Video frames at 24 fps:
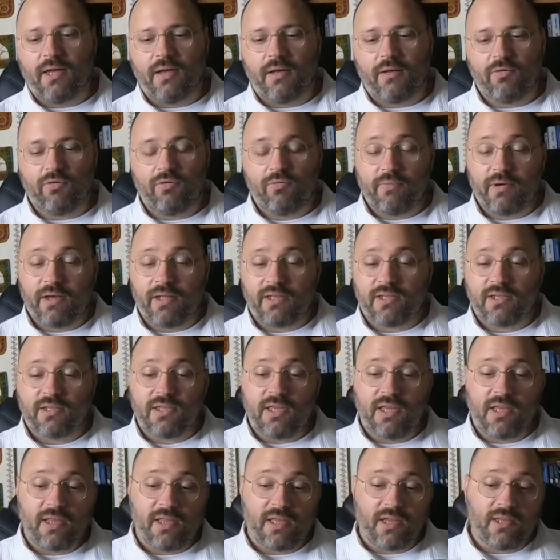You might
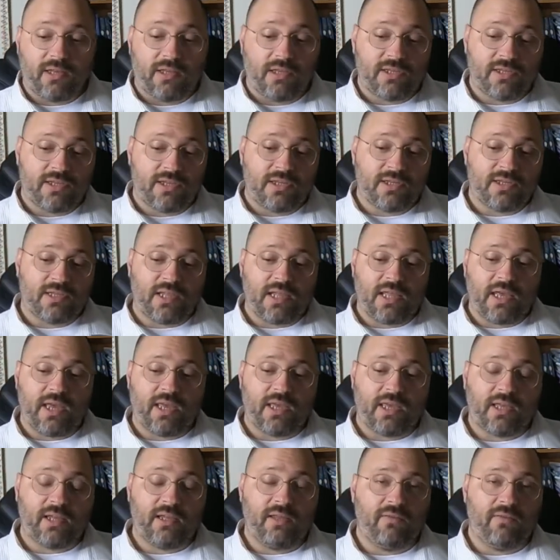think that this is like an